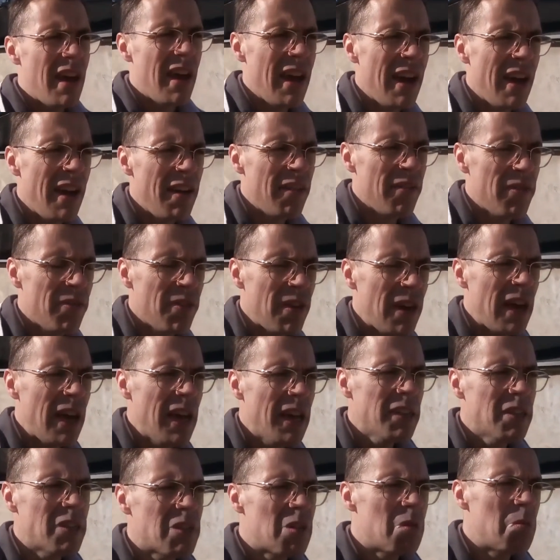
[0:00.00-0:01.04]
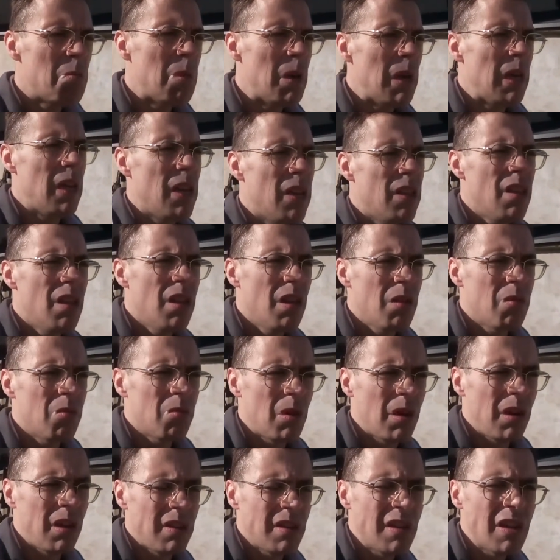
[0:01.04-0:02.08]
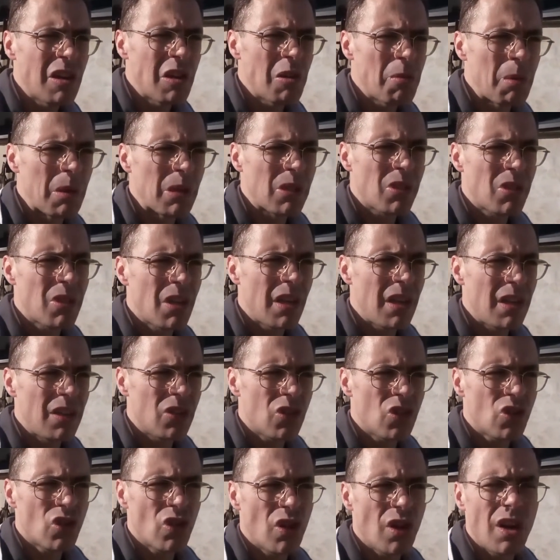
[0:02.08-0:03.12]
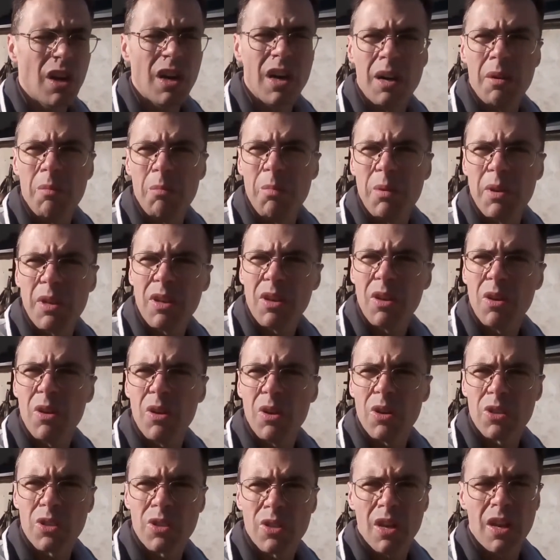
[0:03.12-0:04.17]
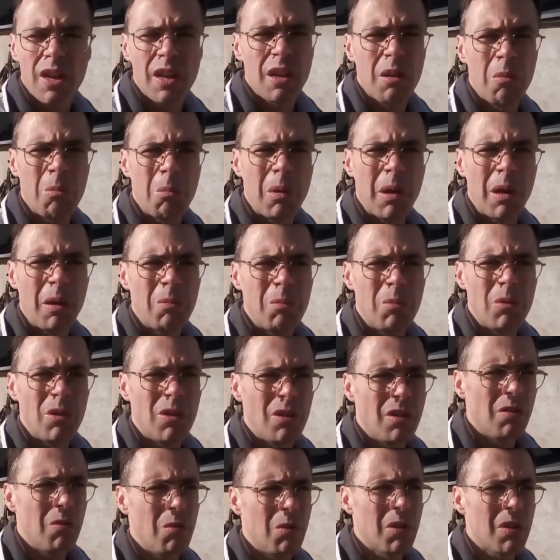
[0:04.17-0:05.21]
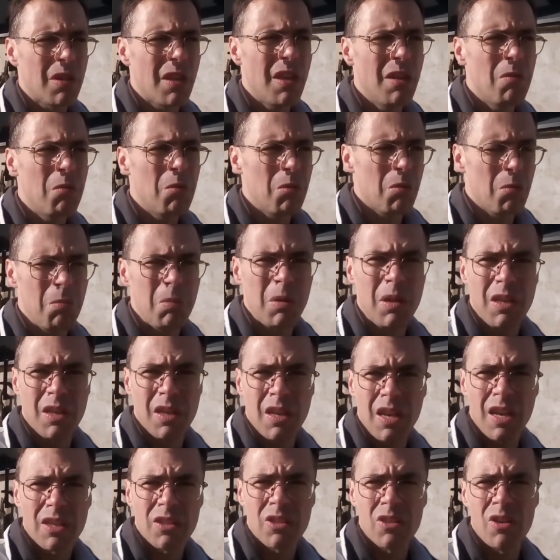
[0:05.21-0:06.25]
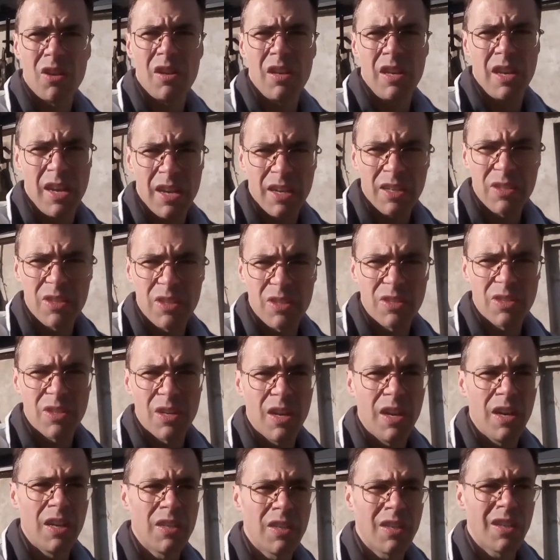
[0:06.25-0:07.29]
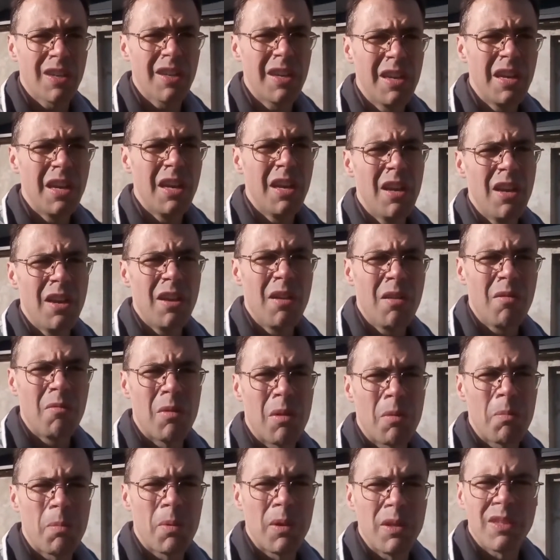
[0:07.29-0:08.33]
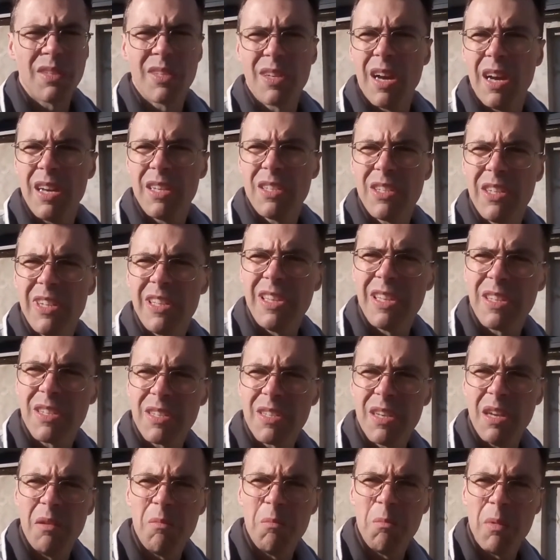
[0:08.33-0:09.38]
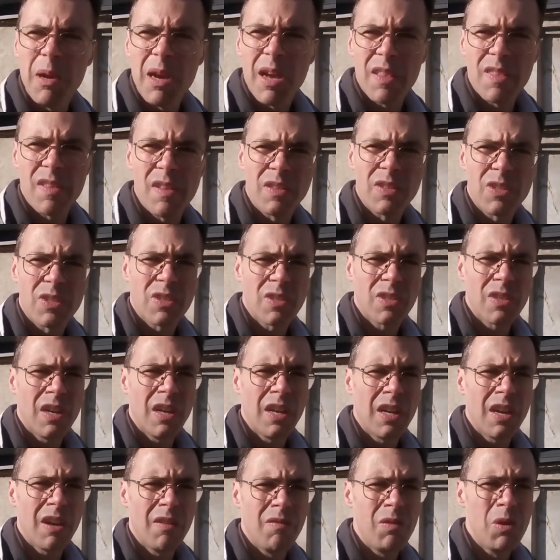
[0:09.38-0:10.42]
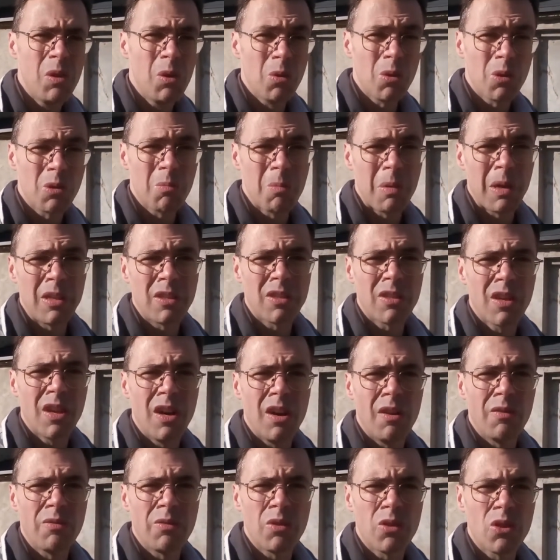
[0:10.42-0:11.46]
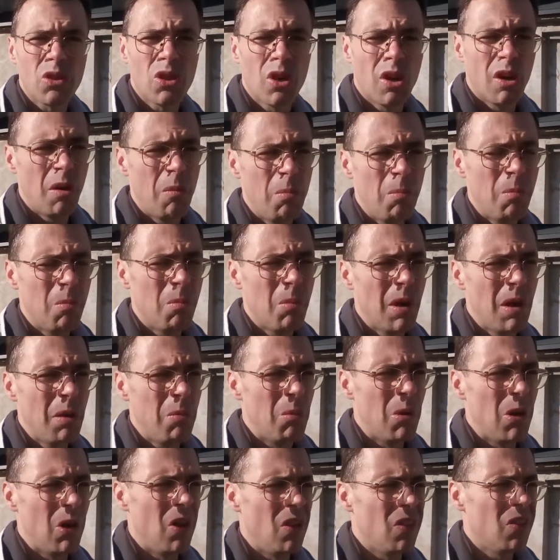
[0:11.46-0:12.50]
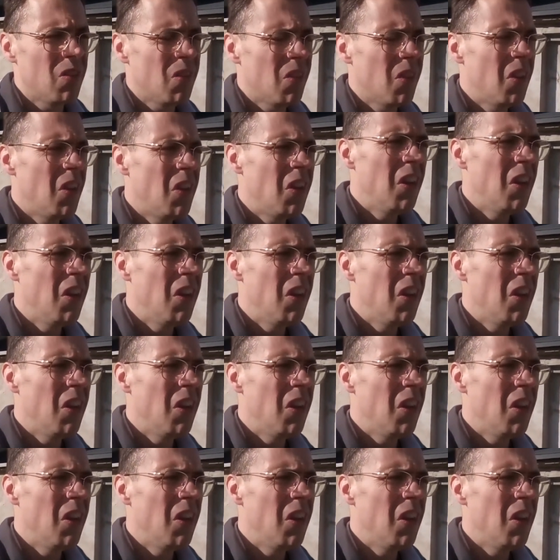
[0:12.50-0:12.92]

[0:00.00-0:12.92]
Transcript: have estimate him right now by saying sharp because I remember what he would be actually exercising or precisely the same methods I have used myself to sharpen my mind